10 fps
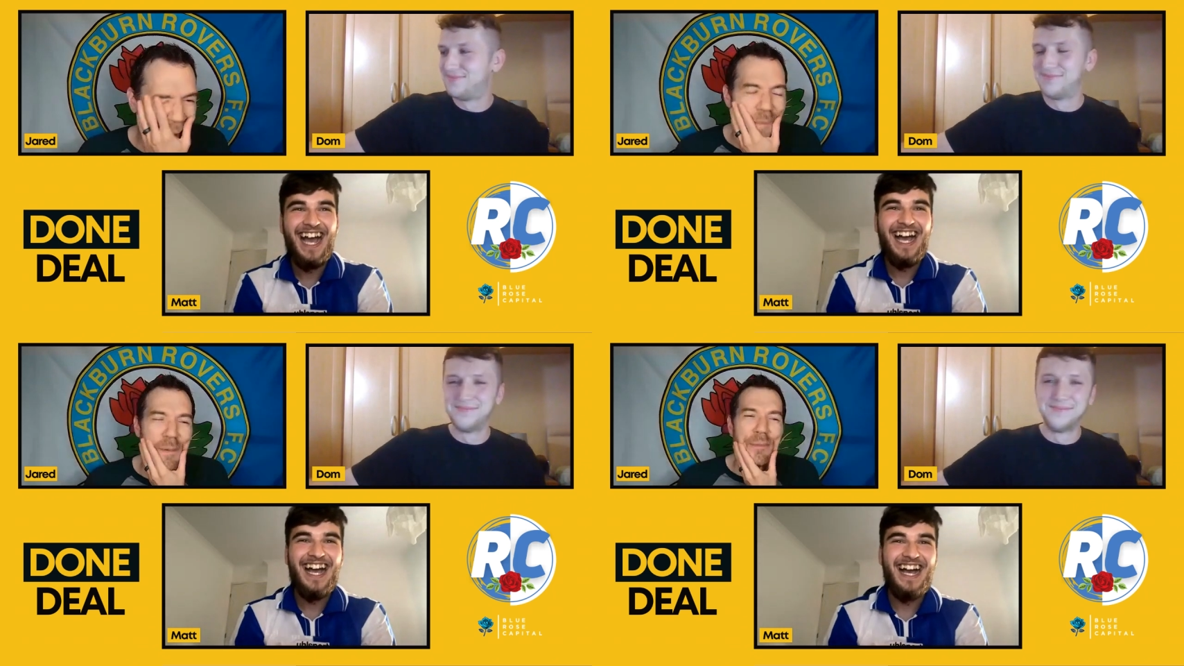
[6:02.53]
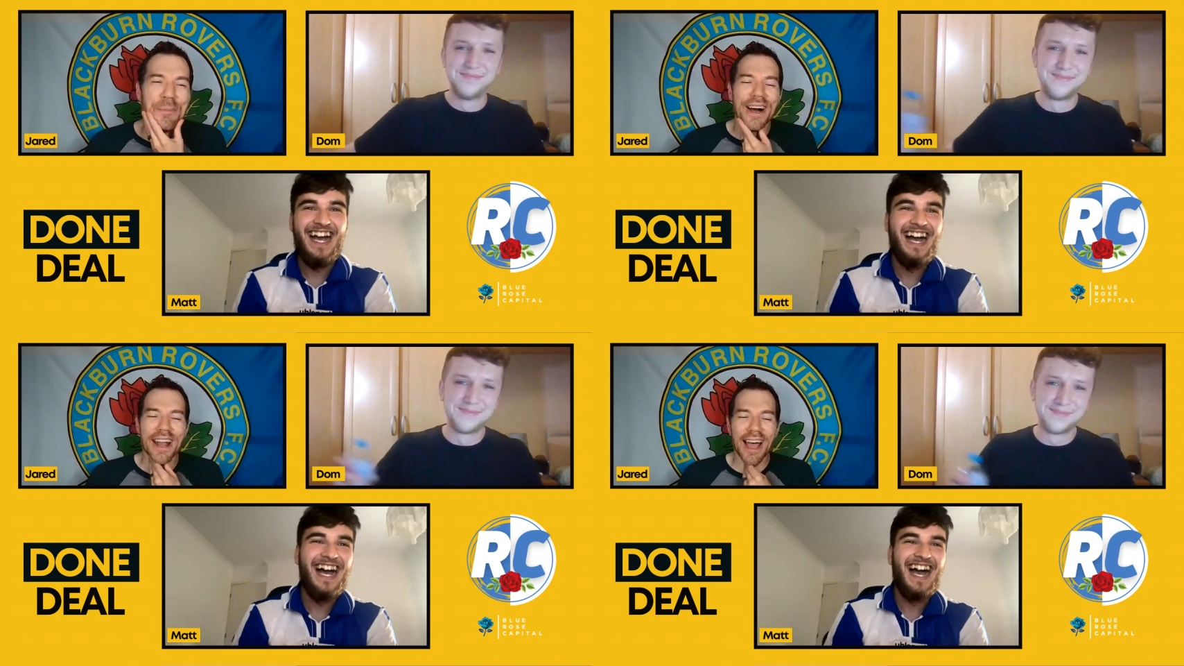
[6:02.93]
Speaker 1: Um,
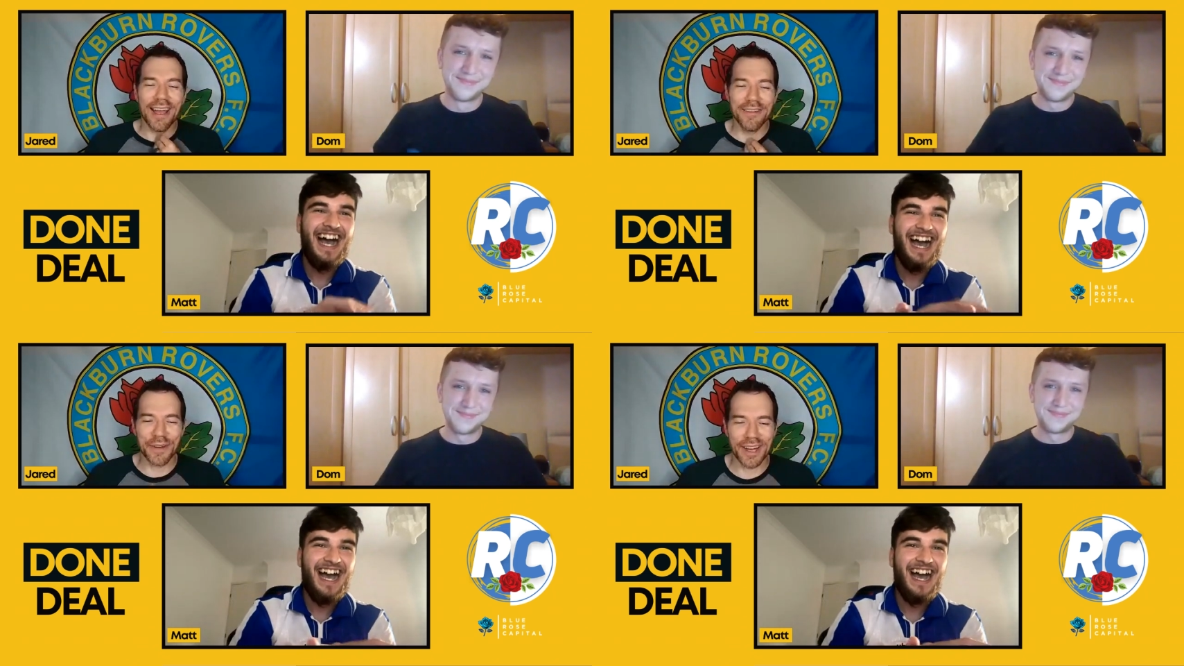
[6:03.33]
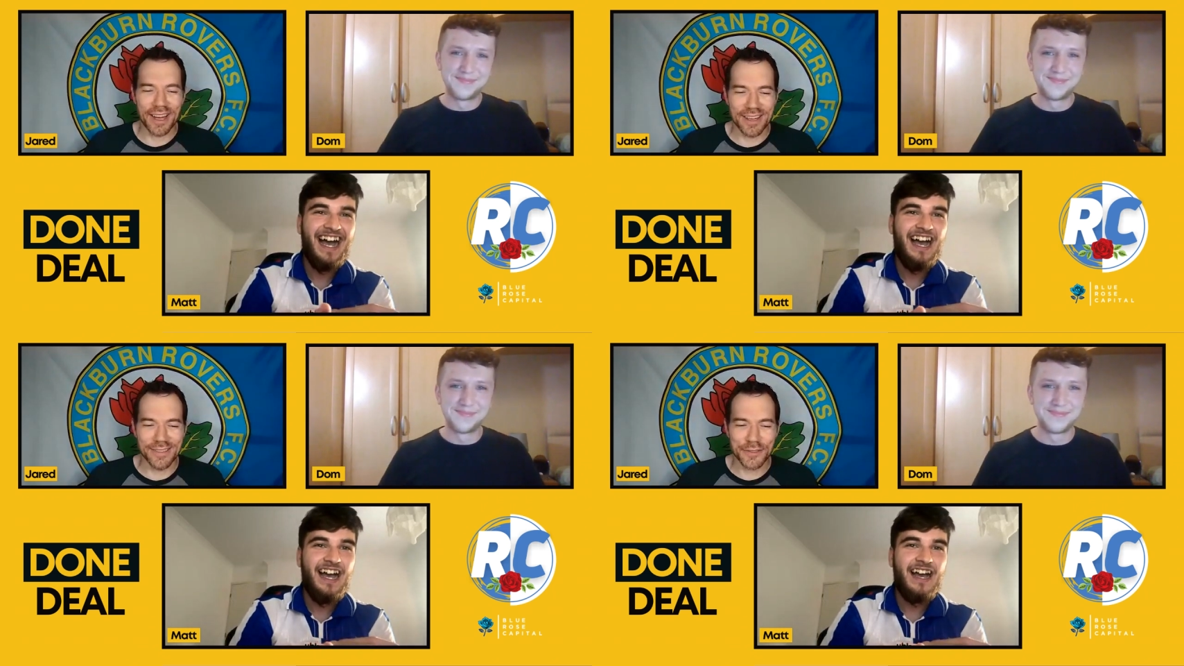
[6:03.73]
but I've
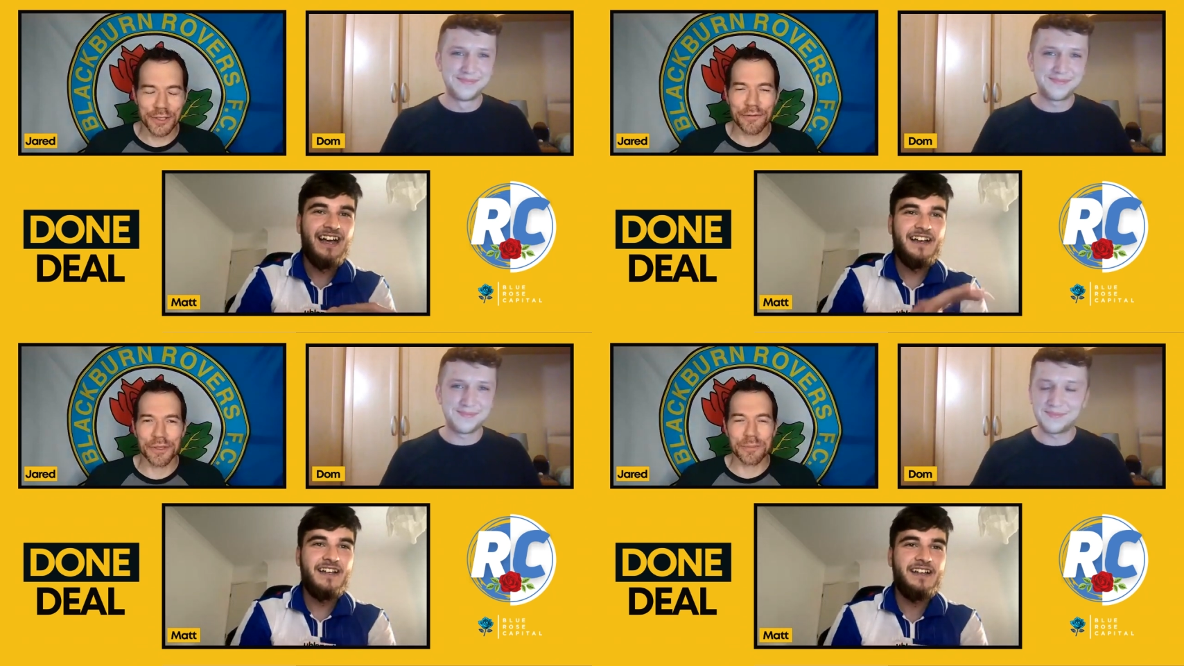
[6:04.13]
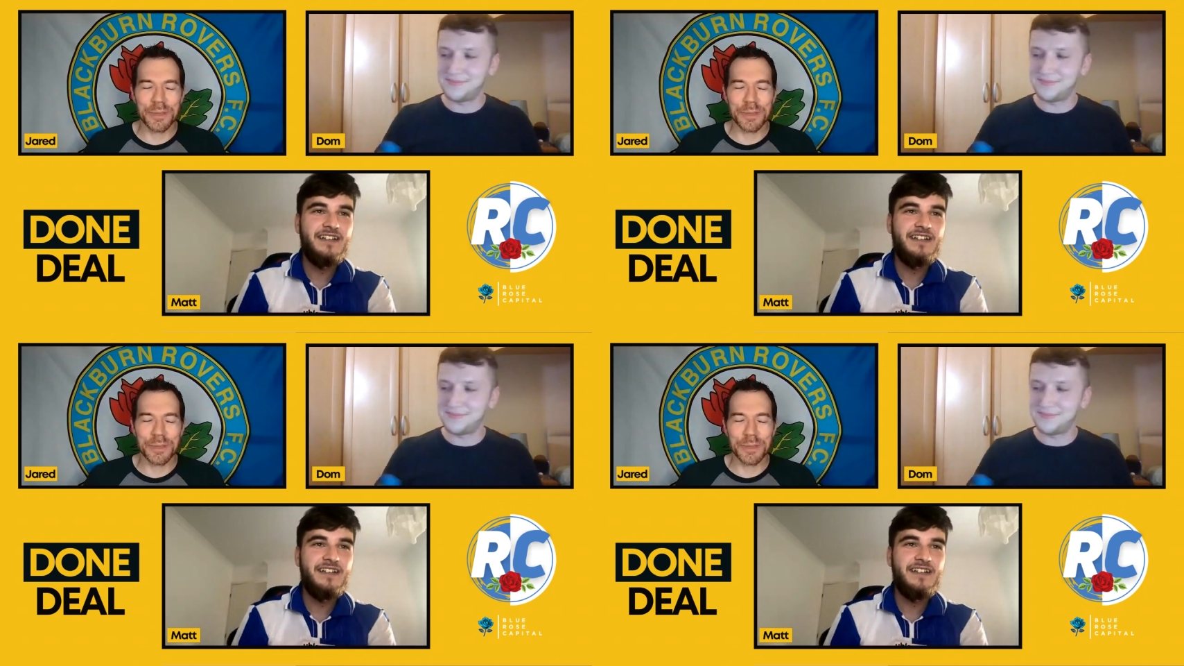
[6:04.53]
uh, so for the